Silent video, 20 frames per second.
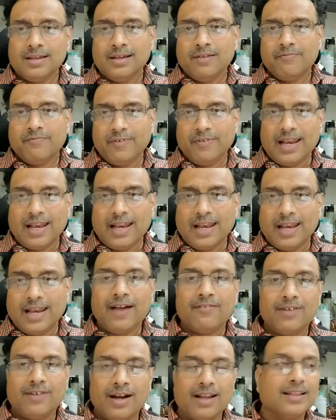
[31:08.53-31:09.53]
we'll have
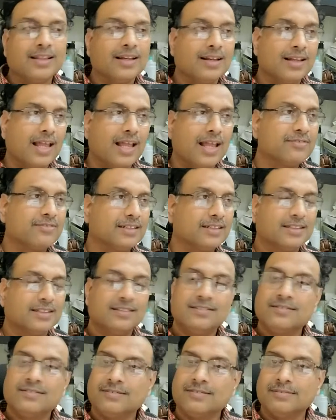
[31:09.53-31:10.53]
another live
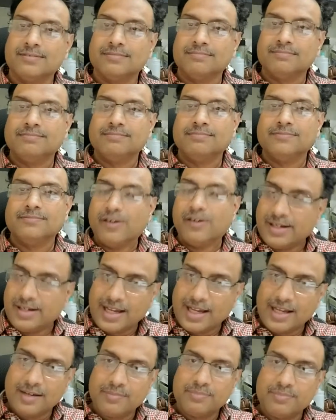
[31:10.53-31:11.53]
session. So we'll
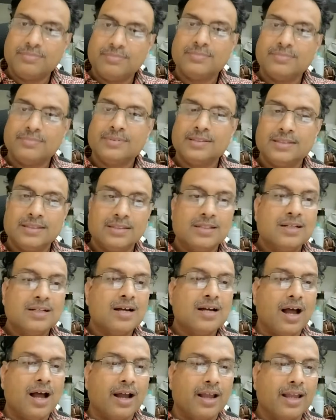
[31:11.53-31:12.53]
take up
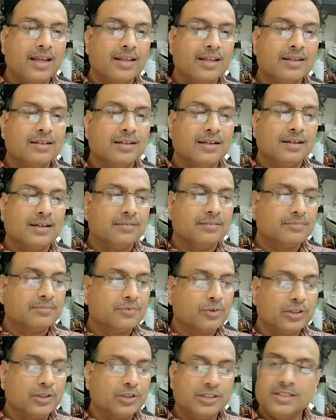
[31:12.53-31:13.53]
again
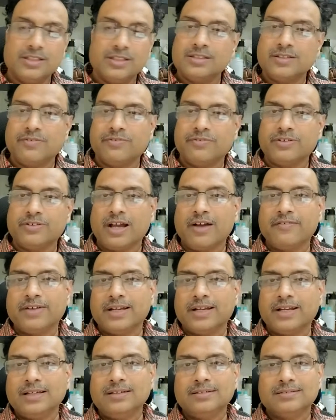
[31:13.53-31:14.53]
questions if you have
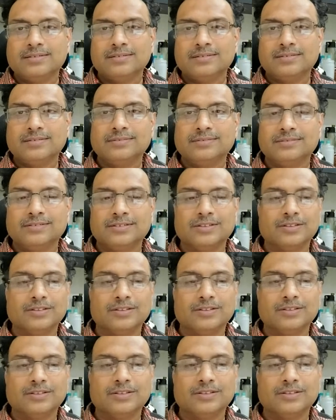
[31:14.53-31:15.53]
any.
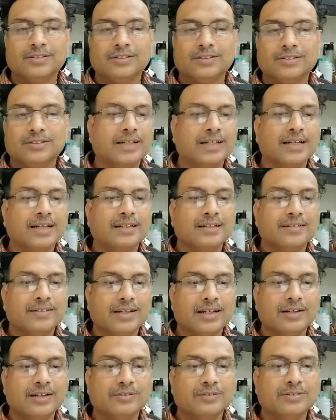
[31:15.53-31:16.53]
So we can
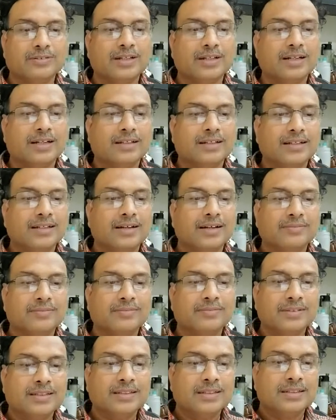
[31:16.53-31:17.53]
do that. Yeah.
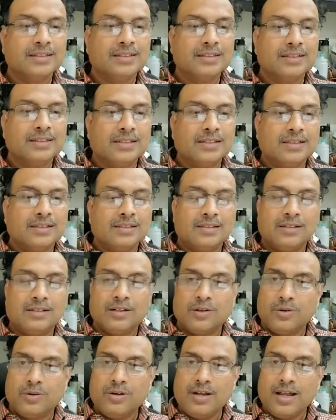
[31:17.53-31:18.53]

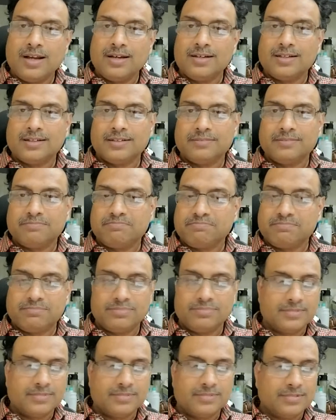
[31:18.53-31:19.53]
Good. And
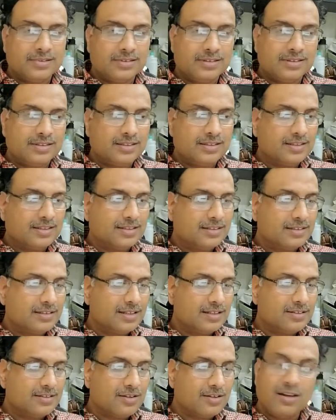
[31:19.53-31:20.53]

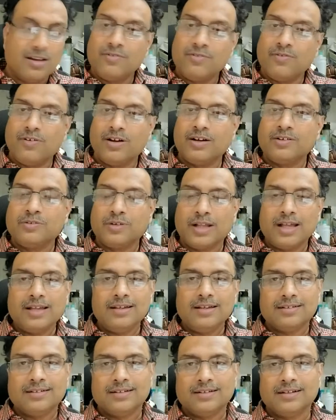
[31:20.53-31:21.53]
that's all for
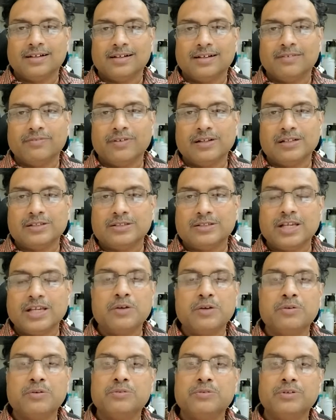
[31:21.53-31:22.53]
today. We'll see
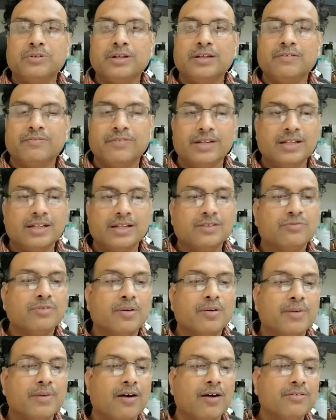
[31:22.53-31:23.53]
you 2 weeks
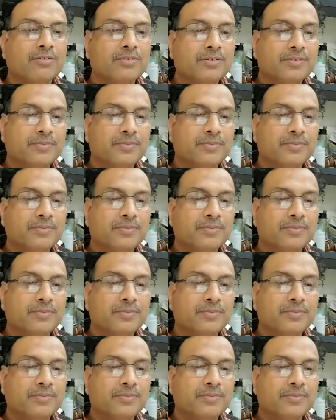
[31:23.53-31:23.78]
from now.